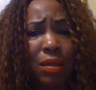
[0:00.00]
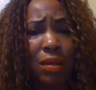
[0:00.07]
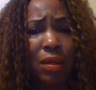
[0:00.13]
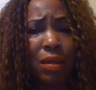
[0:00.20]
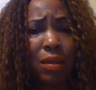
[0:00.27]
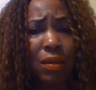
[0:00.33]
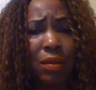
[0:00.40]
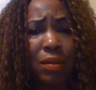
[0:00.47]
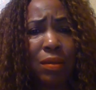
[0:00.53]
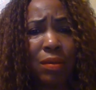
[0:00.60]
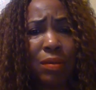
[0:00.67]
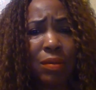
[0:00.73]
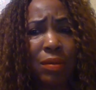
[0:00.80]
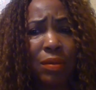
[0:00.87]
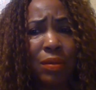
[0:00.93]

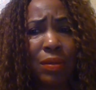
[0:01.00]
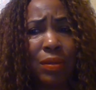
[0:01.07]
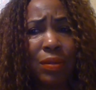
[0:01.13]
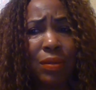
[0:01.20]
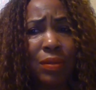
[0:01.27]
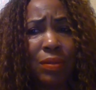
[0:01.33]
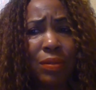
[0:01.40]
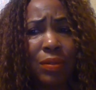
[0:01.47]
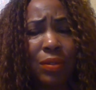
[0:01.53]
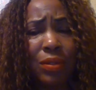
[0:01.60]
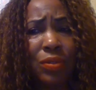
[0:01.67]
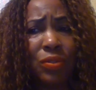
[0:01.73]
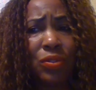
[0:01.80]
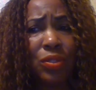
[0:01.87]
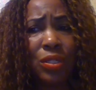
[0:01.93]
Uh,
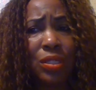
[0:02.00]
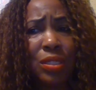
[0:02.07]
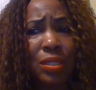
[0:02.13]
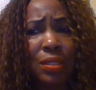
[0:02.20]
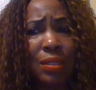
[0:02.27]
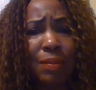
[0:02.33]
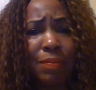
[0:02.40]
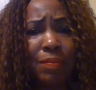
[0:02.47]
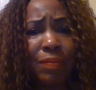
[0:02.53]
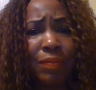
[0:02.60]
it's just